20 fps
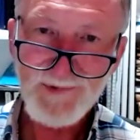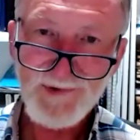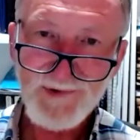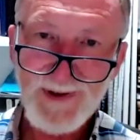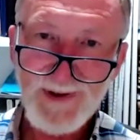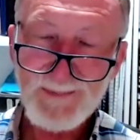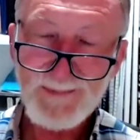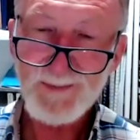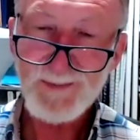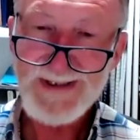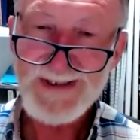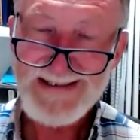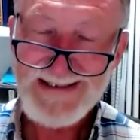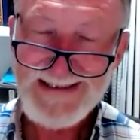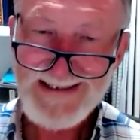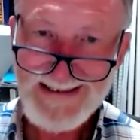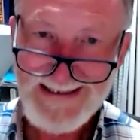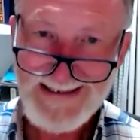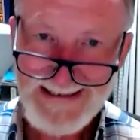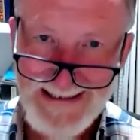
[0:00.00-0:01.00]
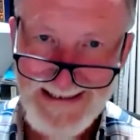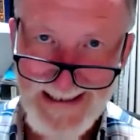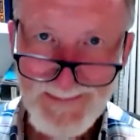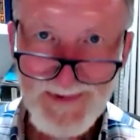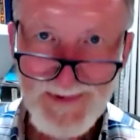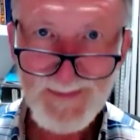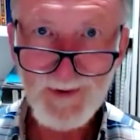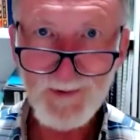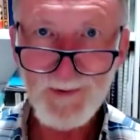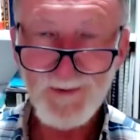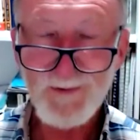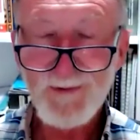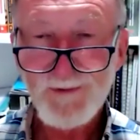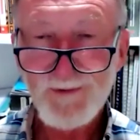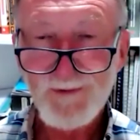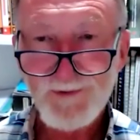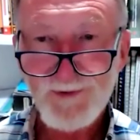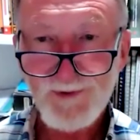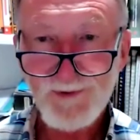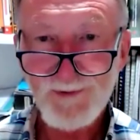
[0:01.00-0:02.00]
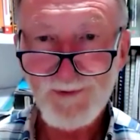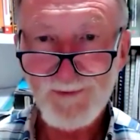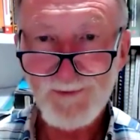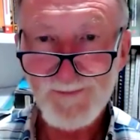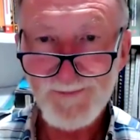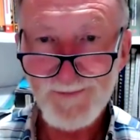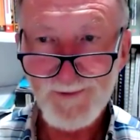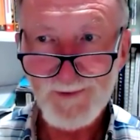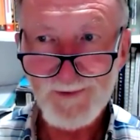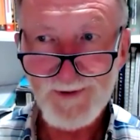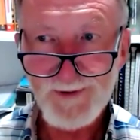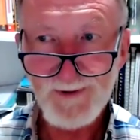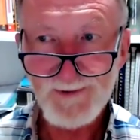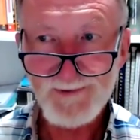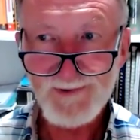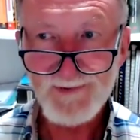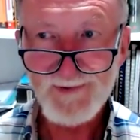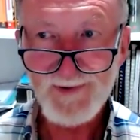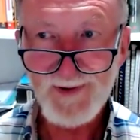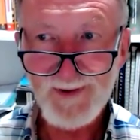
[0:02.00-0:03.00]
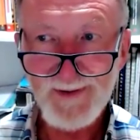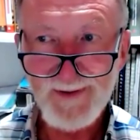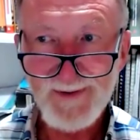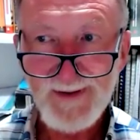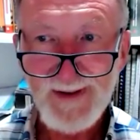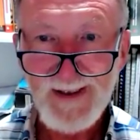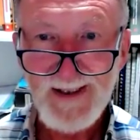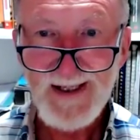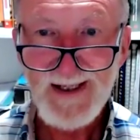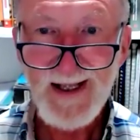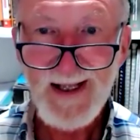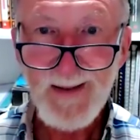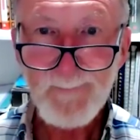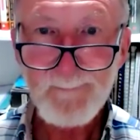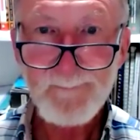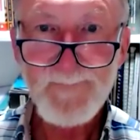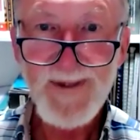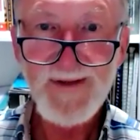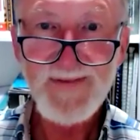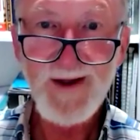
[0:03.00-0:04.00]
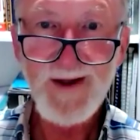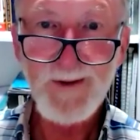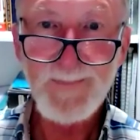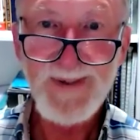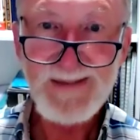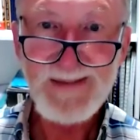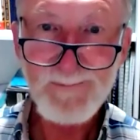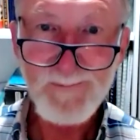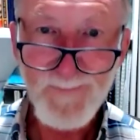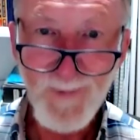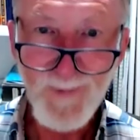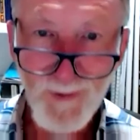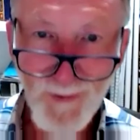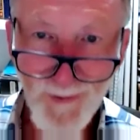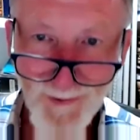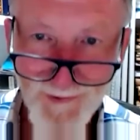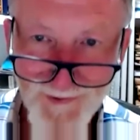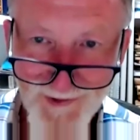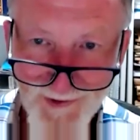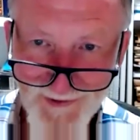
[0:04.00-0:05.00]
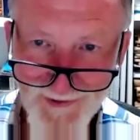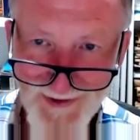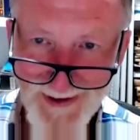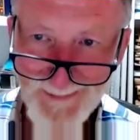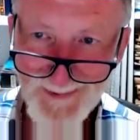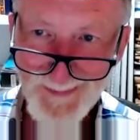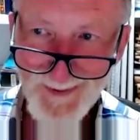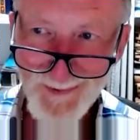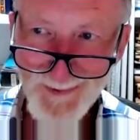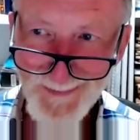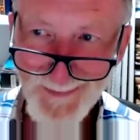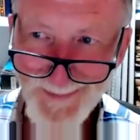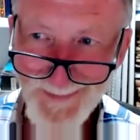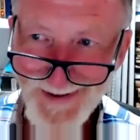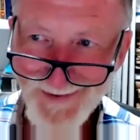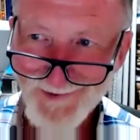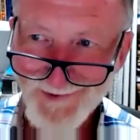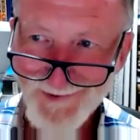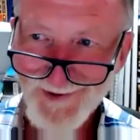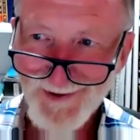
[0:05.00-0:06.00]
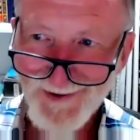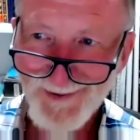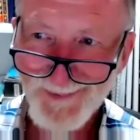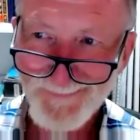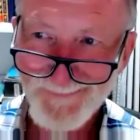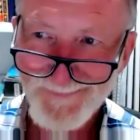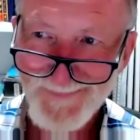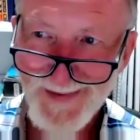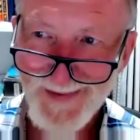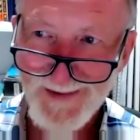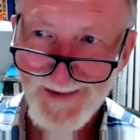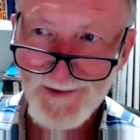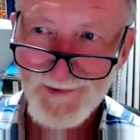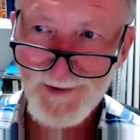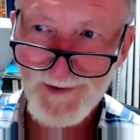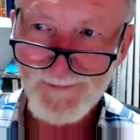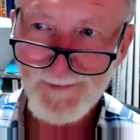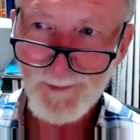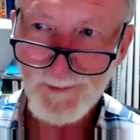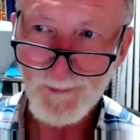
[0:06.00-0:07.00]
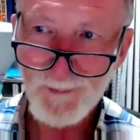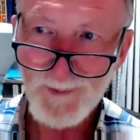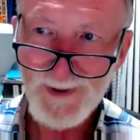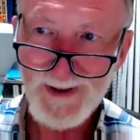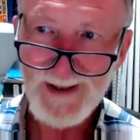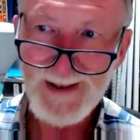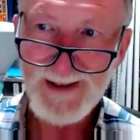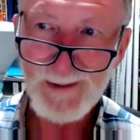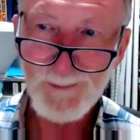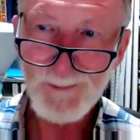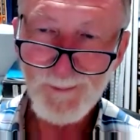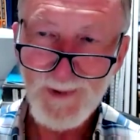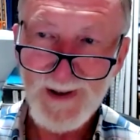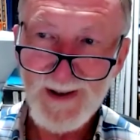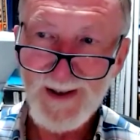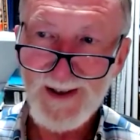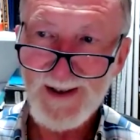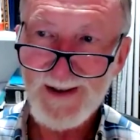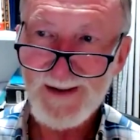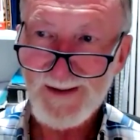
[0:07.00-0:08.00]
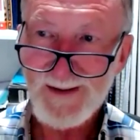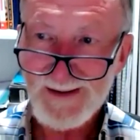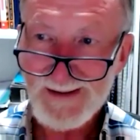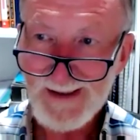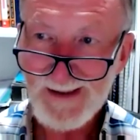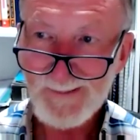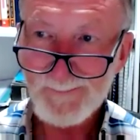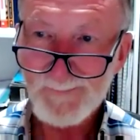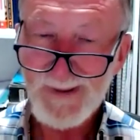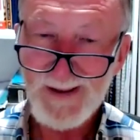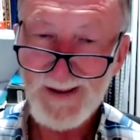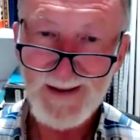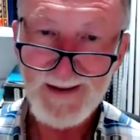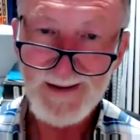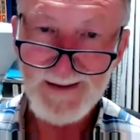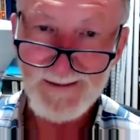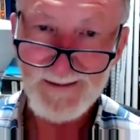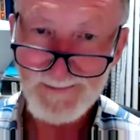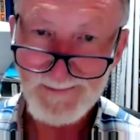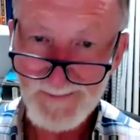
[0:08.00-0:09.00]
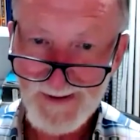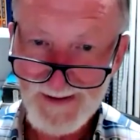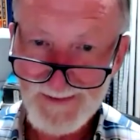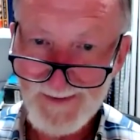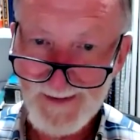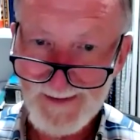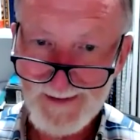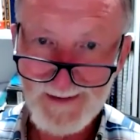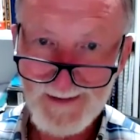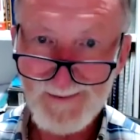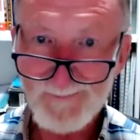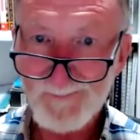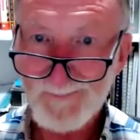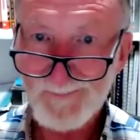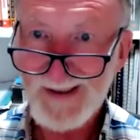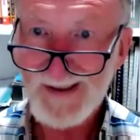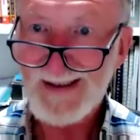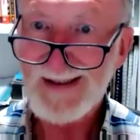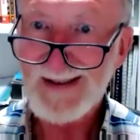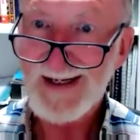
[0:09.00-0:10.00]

streps will be susceptible to flucloxacillin, but they'll be more susceptible to penicillin. So if you're really worried, it can pay to be thinking pen